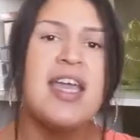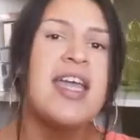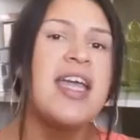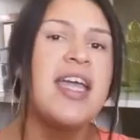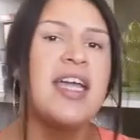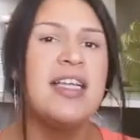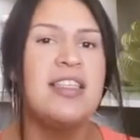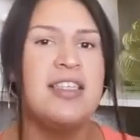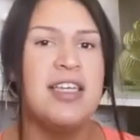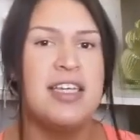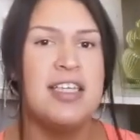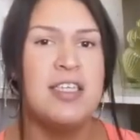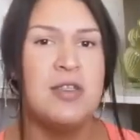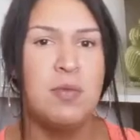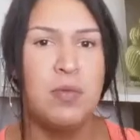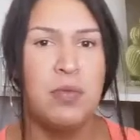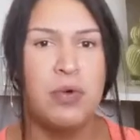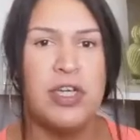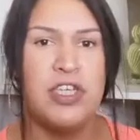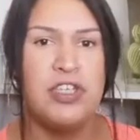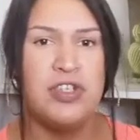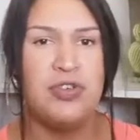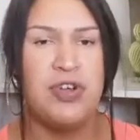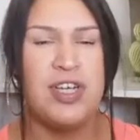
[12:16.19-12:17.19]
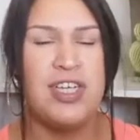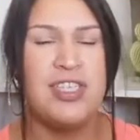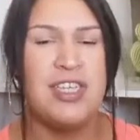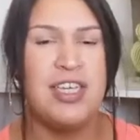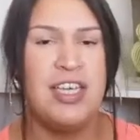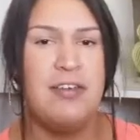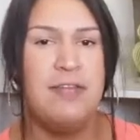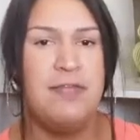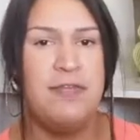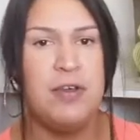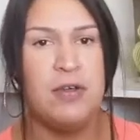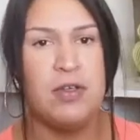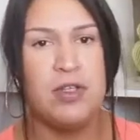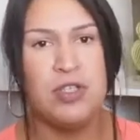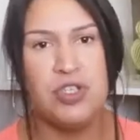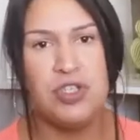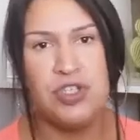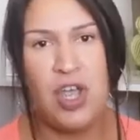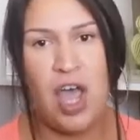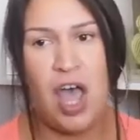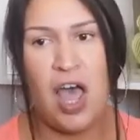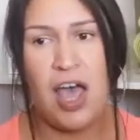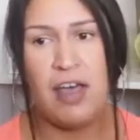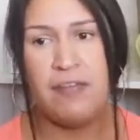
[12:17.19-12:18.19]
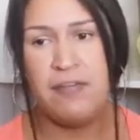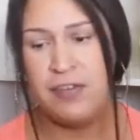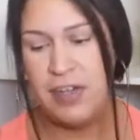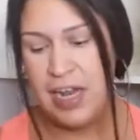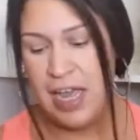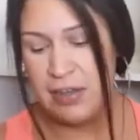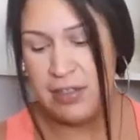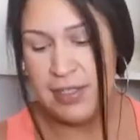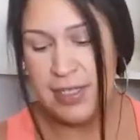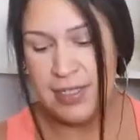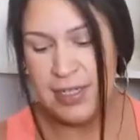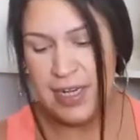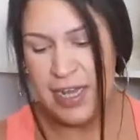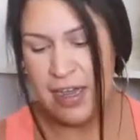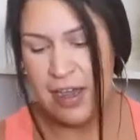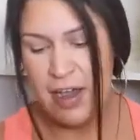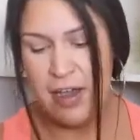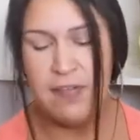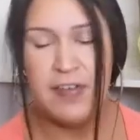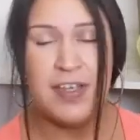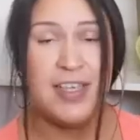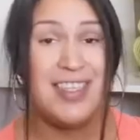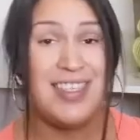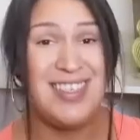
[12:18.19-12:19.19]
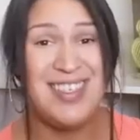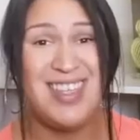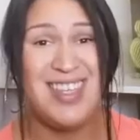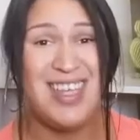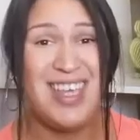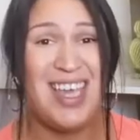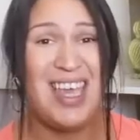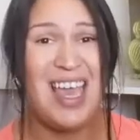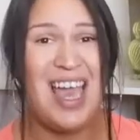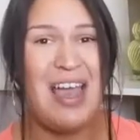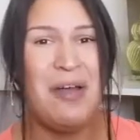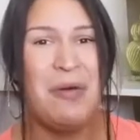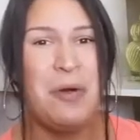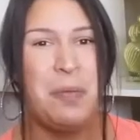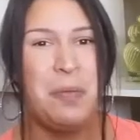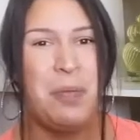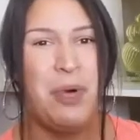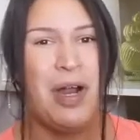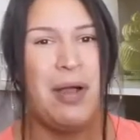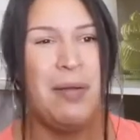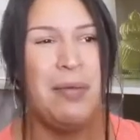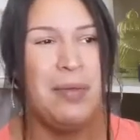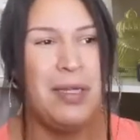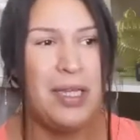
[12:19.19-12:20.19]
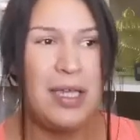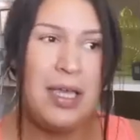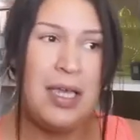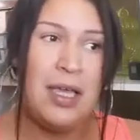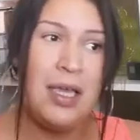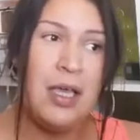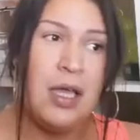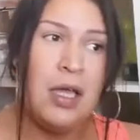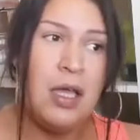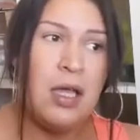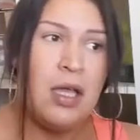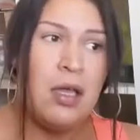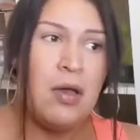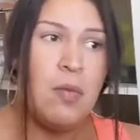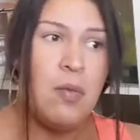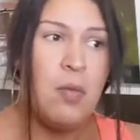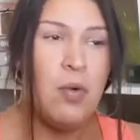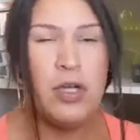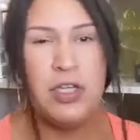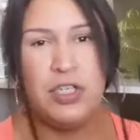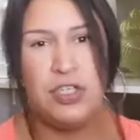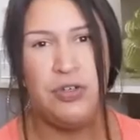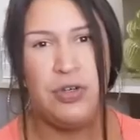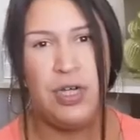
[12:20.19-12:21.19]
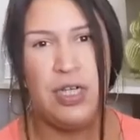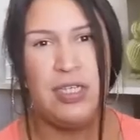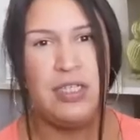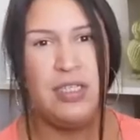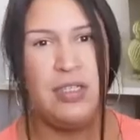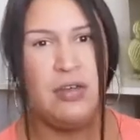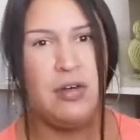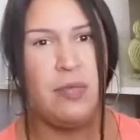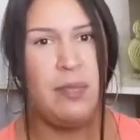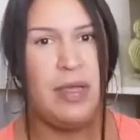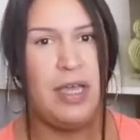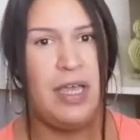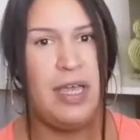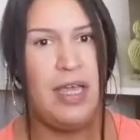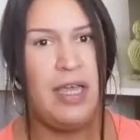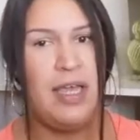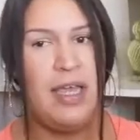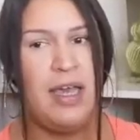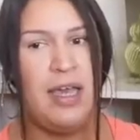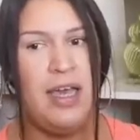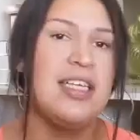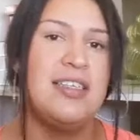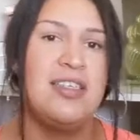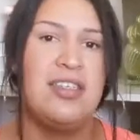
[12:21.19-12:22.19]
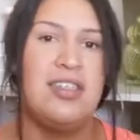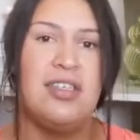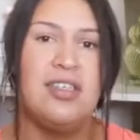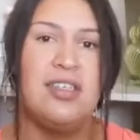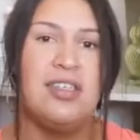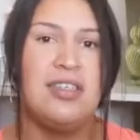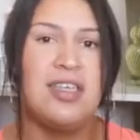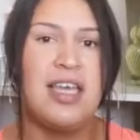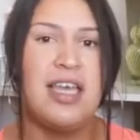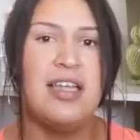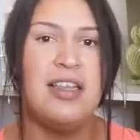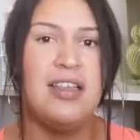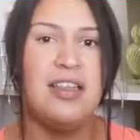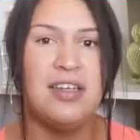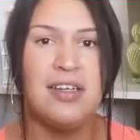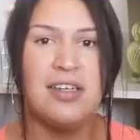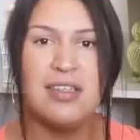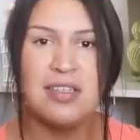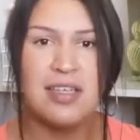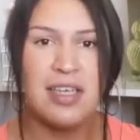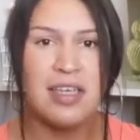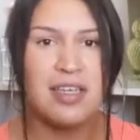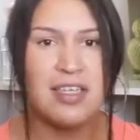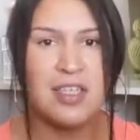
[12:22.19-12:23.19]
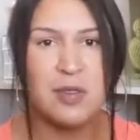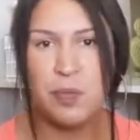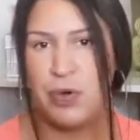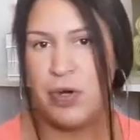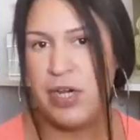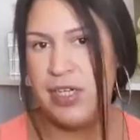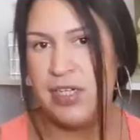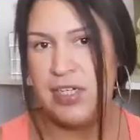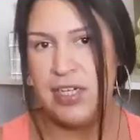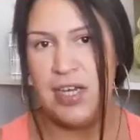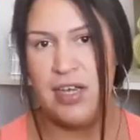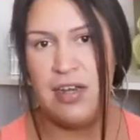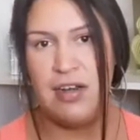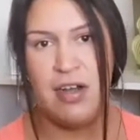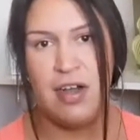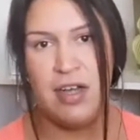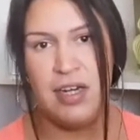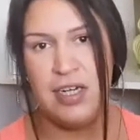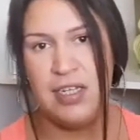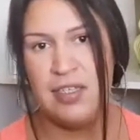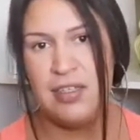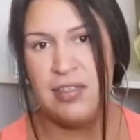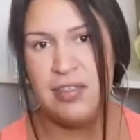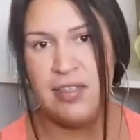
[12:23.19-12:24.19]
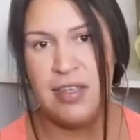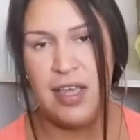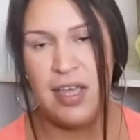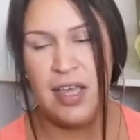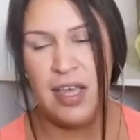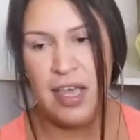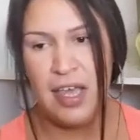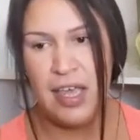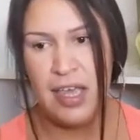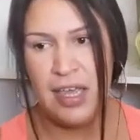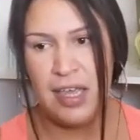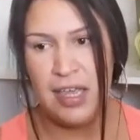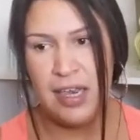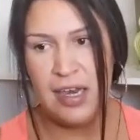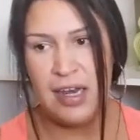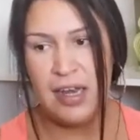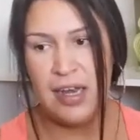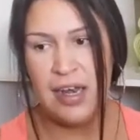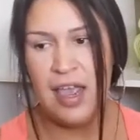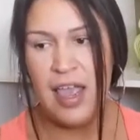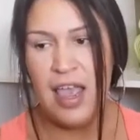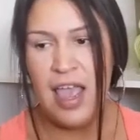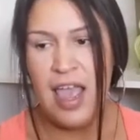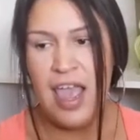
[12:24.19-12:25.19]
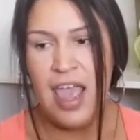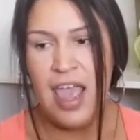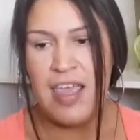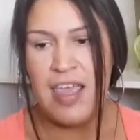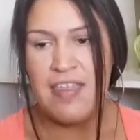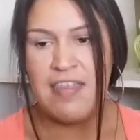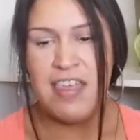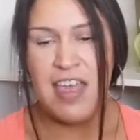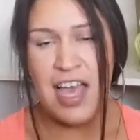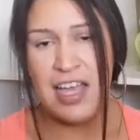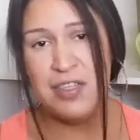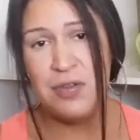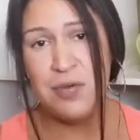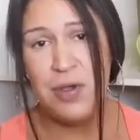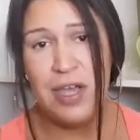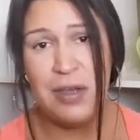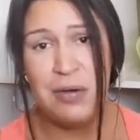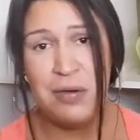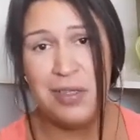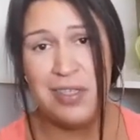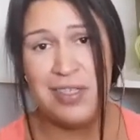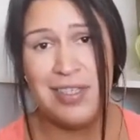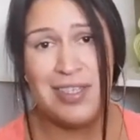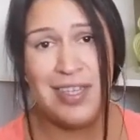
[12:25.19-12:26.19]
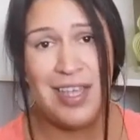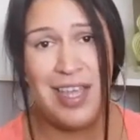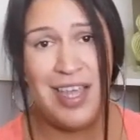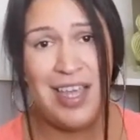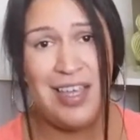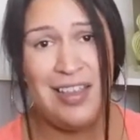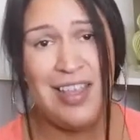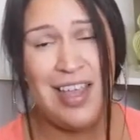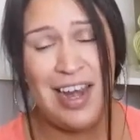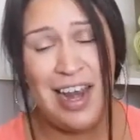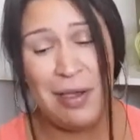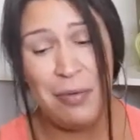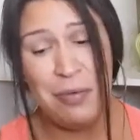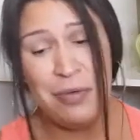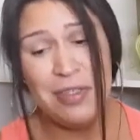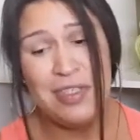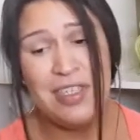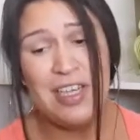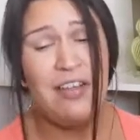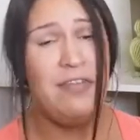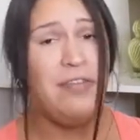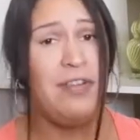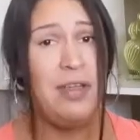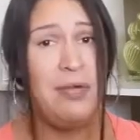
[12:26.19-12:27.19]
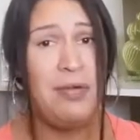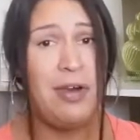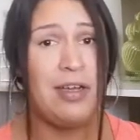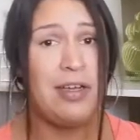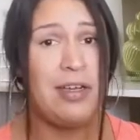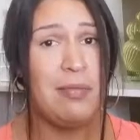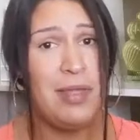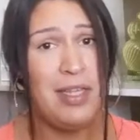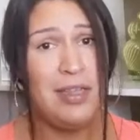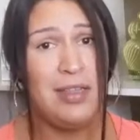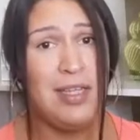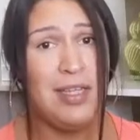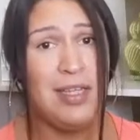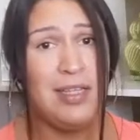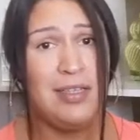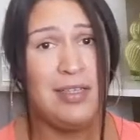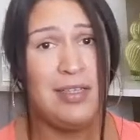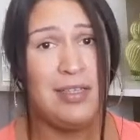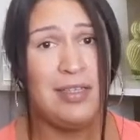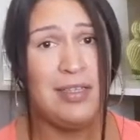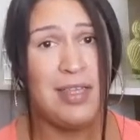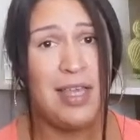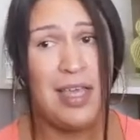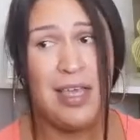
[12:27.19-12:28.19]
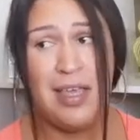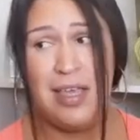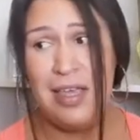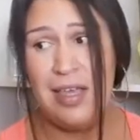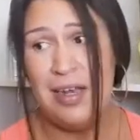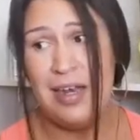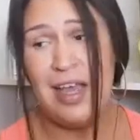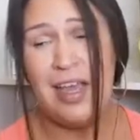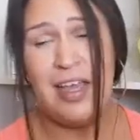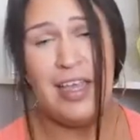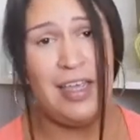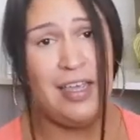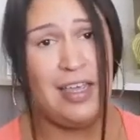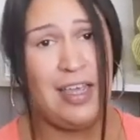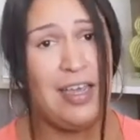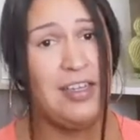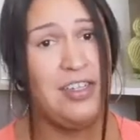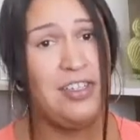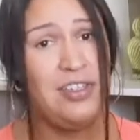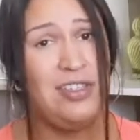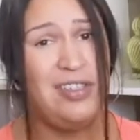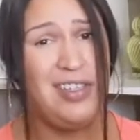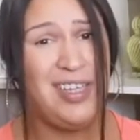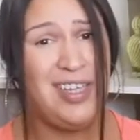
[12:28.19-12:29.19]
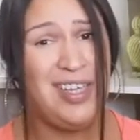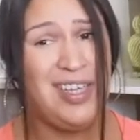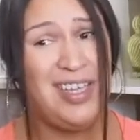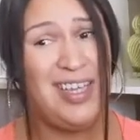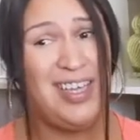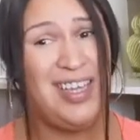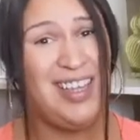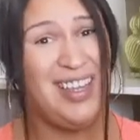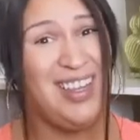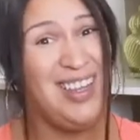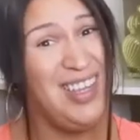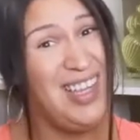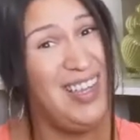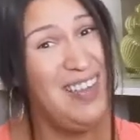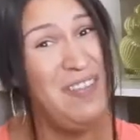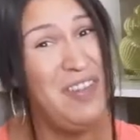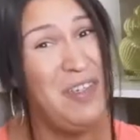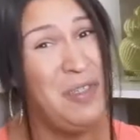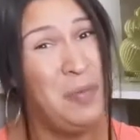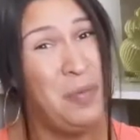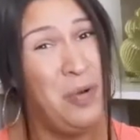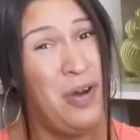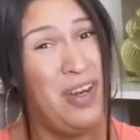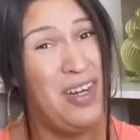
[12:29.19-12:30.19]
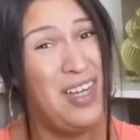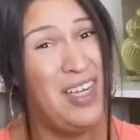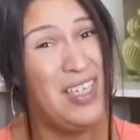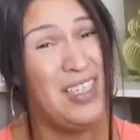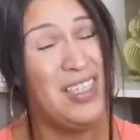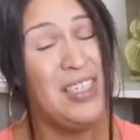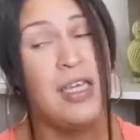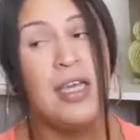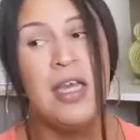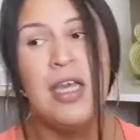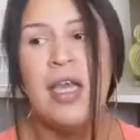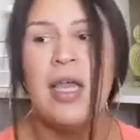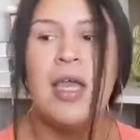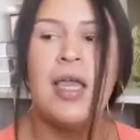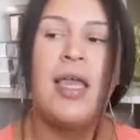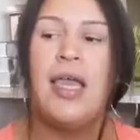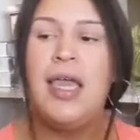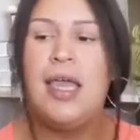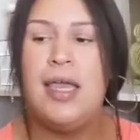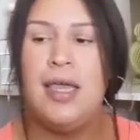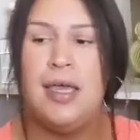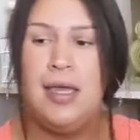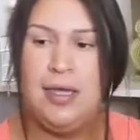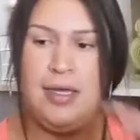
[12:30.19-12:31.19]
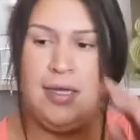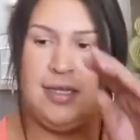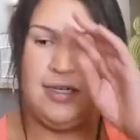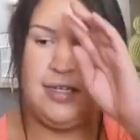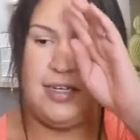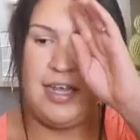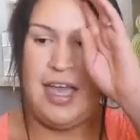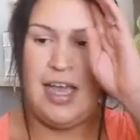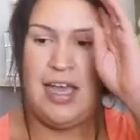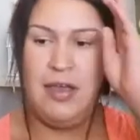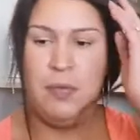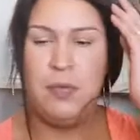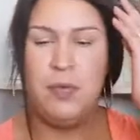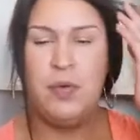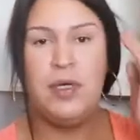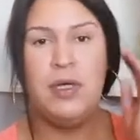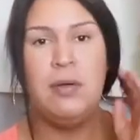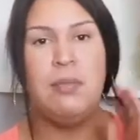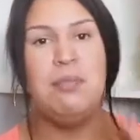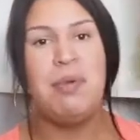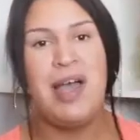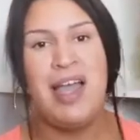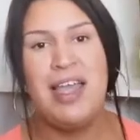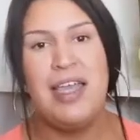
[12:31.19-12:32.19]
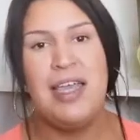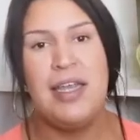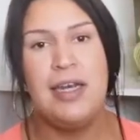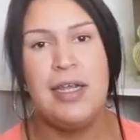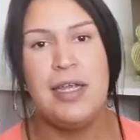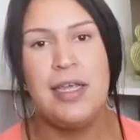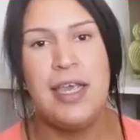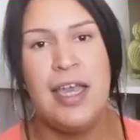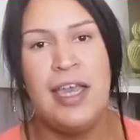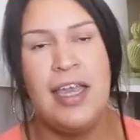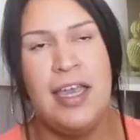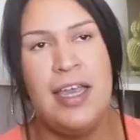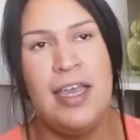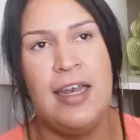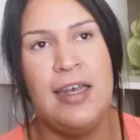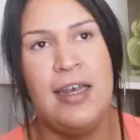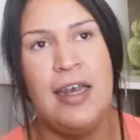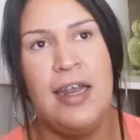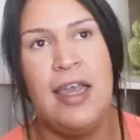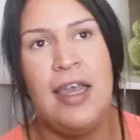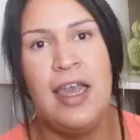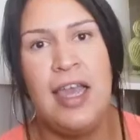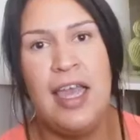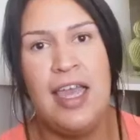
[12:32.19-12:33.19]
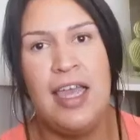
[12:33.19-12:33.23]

It does moisturize it. It feels soft. Now today, obviously, I would probably moisturize a little bit. It's just, it looks like a spray tan, honestly. And that's why I would say that I would definitely recommend this. And I actually love this product and I would buy it again.